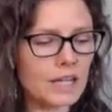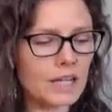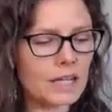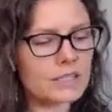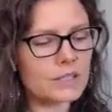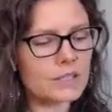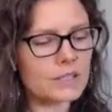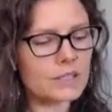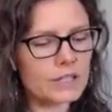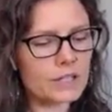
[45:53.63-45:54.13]

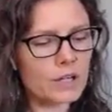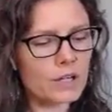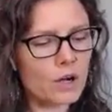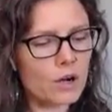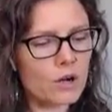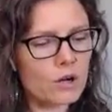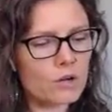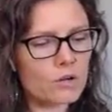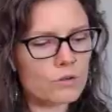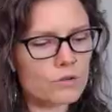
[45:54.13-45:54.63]
And so I
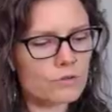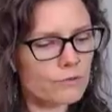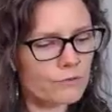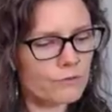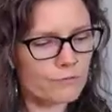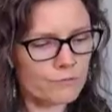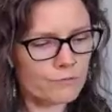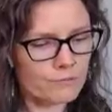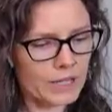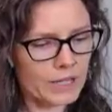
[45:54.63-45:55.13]
know,
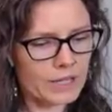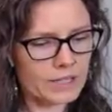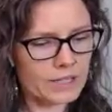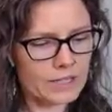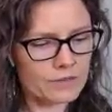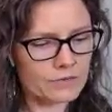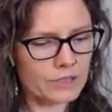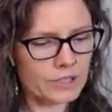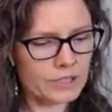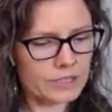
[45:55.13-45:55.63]
because
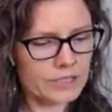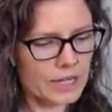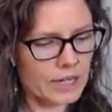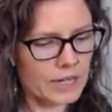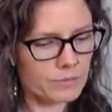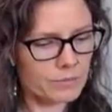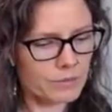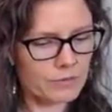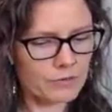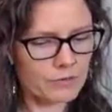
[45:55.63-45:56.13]
I've looked at
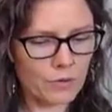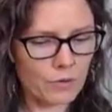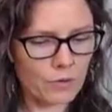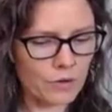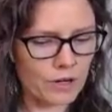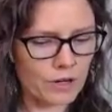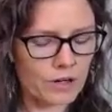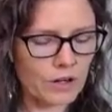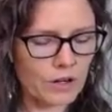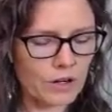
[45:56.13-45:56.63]
it
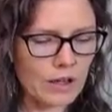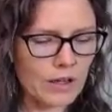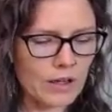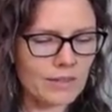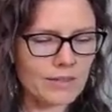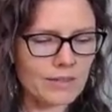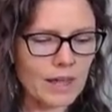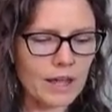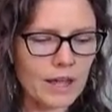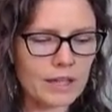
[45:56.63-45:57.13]
before,
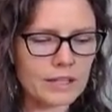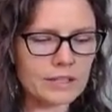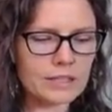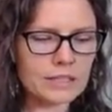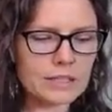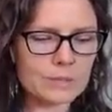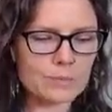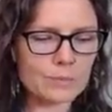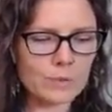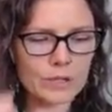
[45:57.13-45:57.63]
that in the
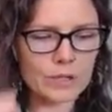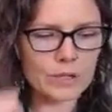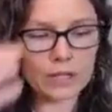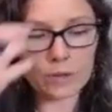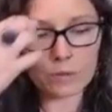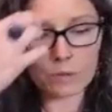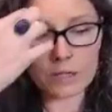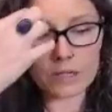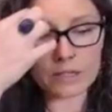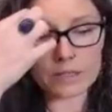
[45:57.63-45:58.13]
spring,
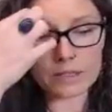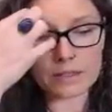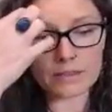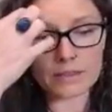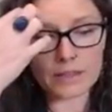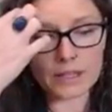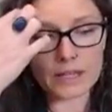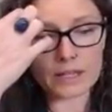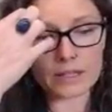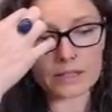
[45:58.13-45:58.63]
one of the
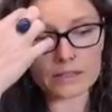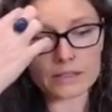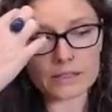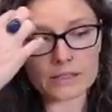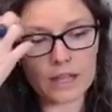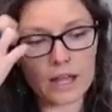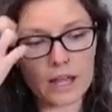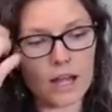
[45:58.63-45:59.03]
things